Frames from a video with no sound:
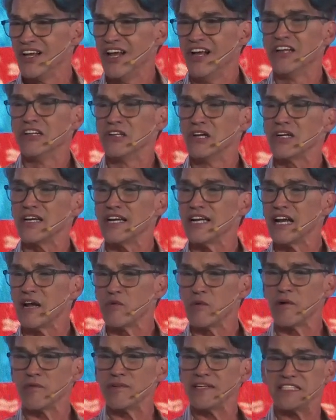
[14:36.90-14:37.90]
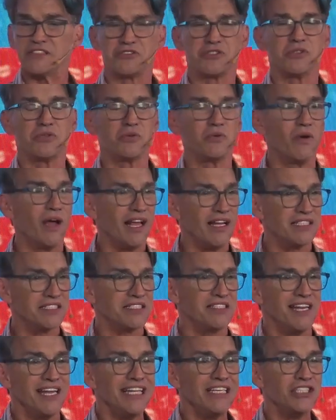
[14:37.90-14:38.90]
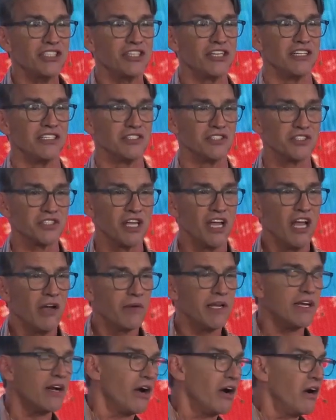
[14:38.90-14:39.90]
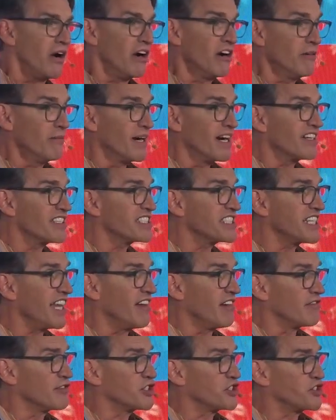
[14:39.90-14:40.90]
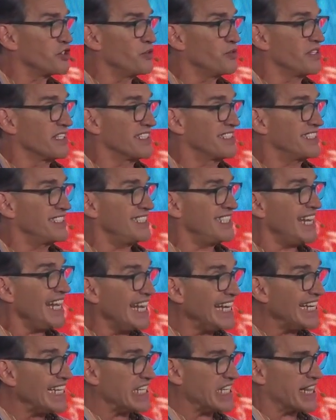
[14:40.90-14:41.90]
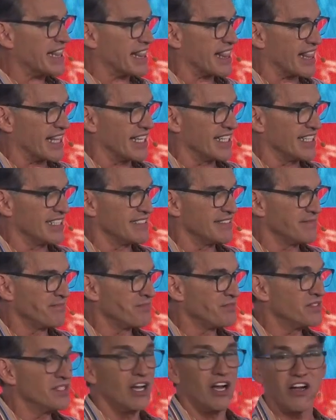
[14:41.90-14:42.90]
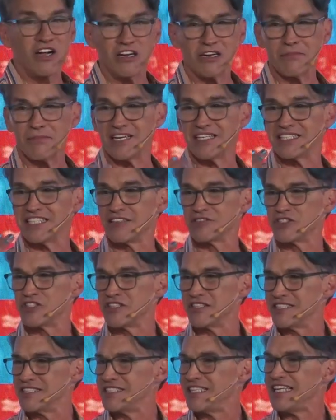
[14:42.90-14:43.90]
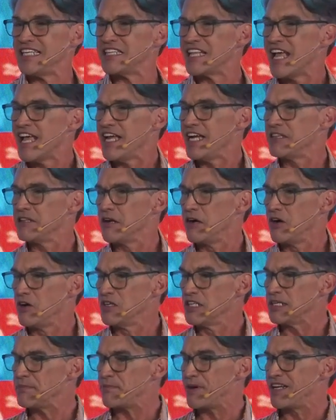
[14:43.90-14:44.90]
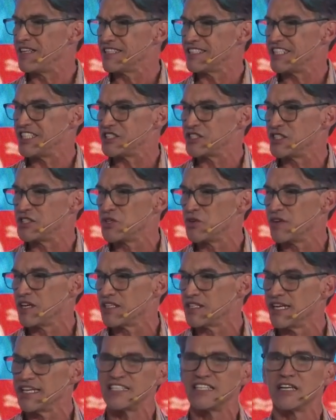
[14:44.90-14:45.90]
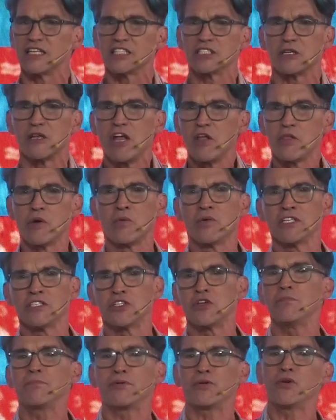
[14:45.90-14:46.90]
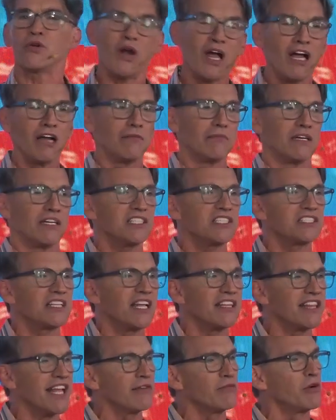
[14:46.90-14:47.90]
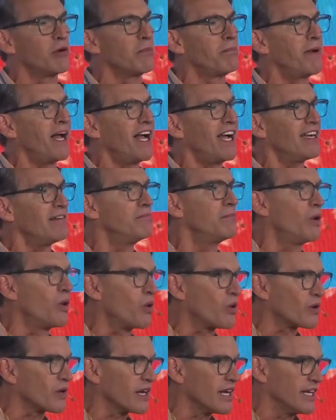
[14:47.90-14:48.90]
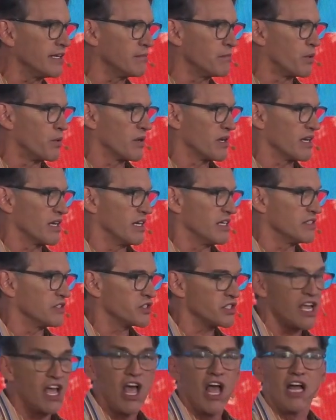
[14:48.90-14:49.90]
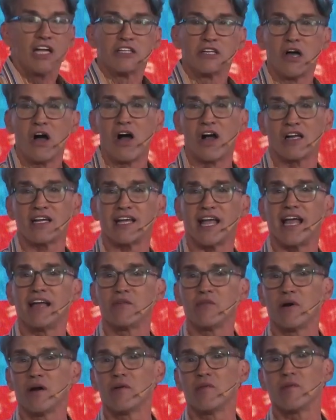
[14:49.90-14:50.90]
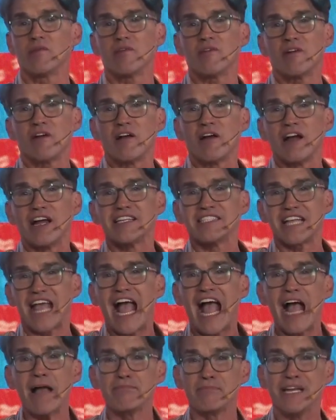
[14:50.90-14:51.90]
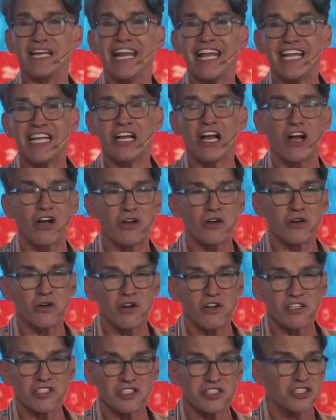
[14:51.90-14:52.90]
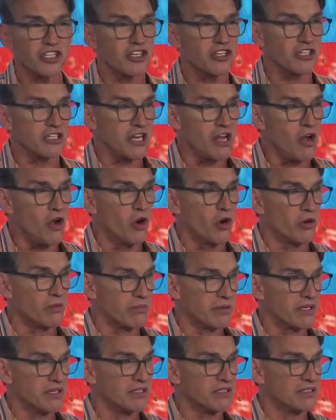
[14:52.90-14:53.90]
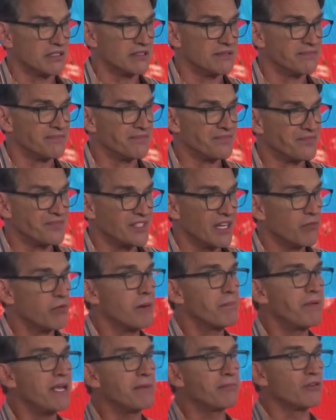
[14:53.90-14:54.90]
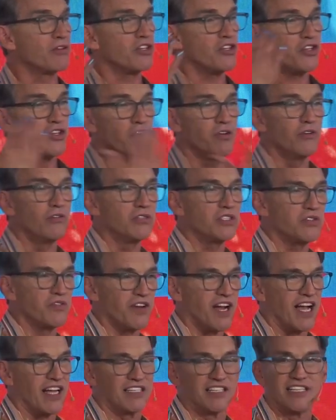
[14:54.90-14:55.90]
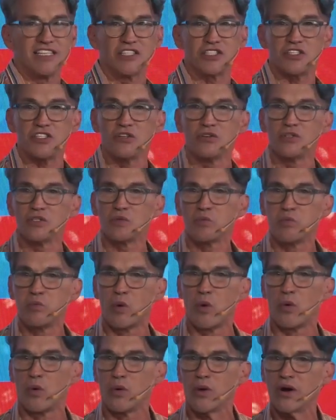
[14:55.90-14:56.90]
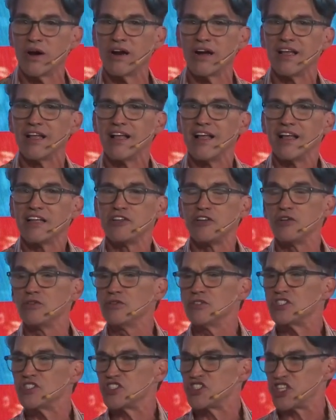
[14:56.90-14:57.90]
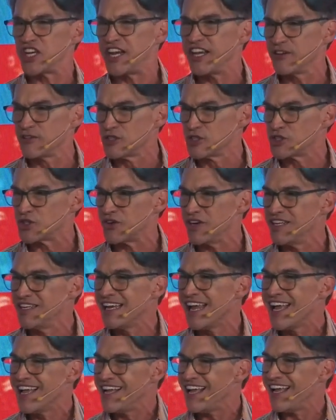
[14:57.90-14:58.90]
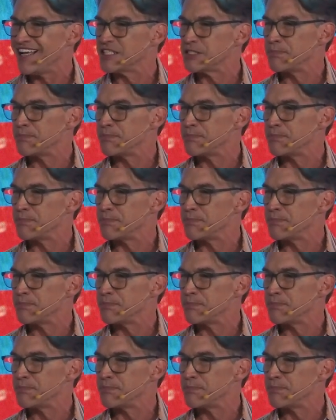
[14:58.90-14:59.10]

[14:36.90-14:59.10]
look at what we do as nations. We arm ourselves to the teeth. Arm ourselves to the teeth. And the only politicians who get elected is the ones who promise that they will buy more and more guns. Look at what is happening across the globe. where people use violence, use war, use children as